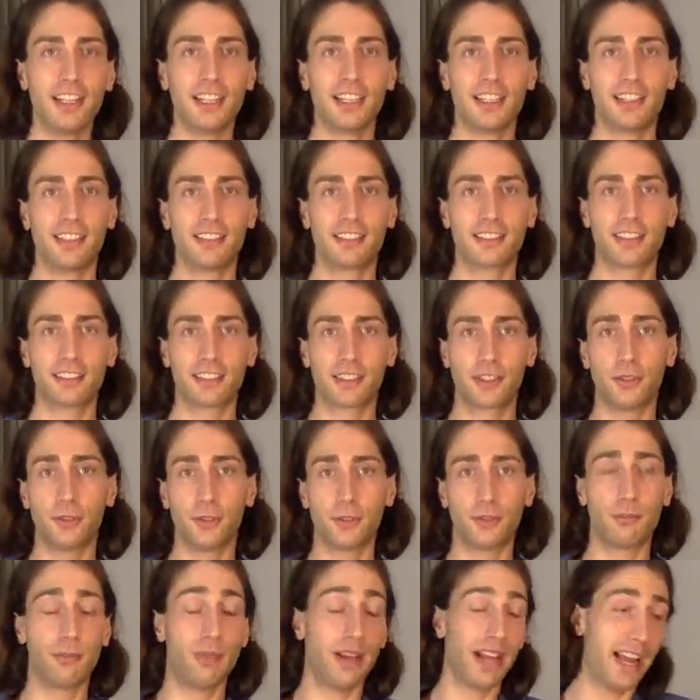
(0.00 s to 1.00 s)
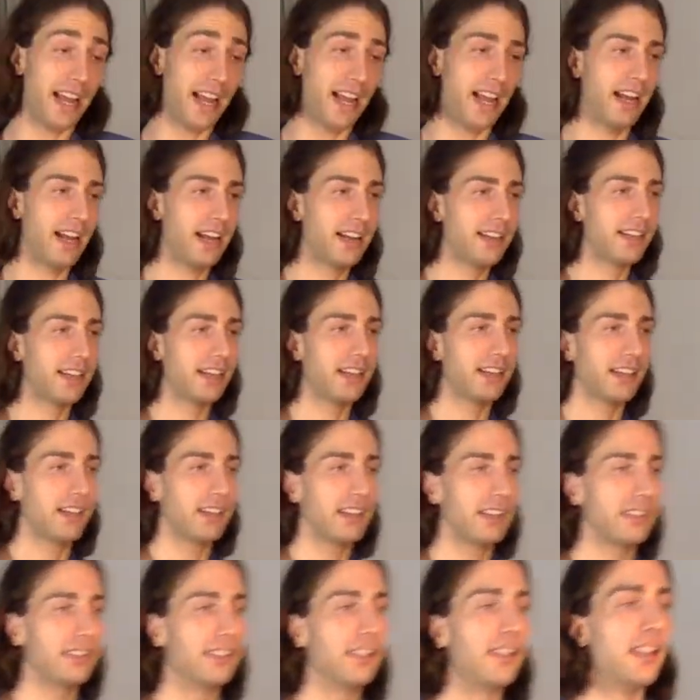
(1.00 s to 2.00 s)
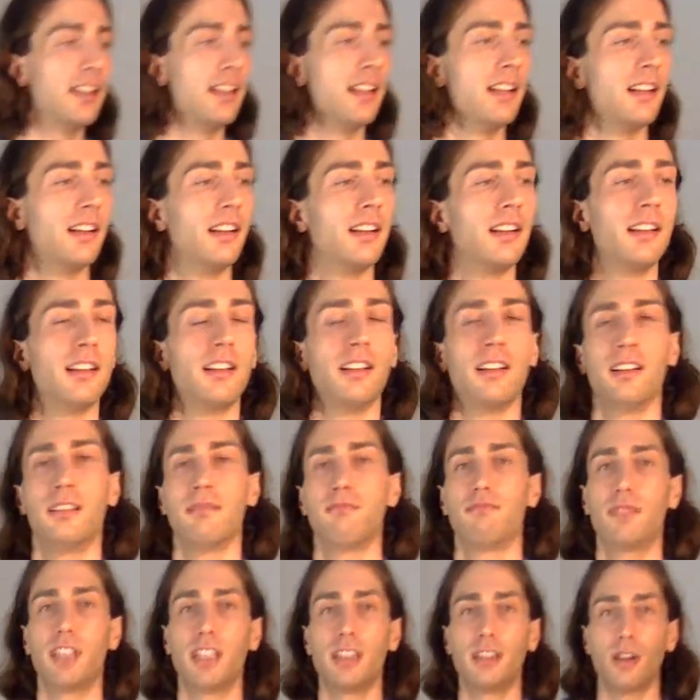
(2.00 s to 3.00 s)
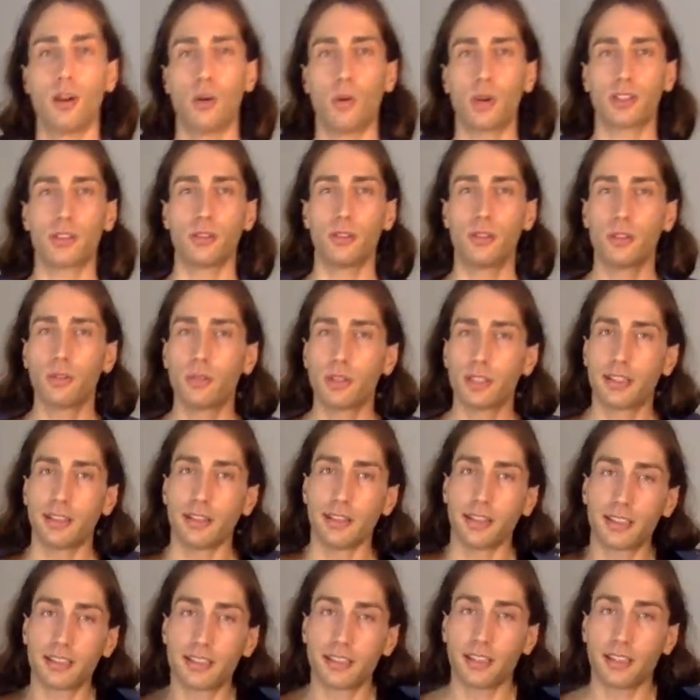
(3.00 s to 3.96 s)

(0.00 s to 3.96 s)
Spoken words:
this cute bag, and didn't know what to do with this.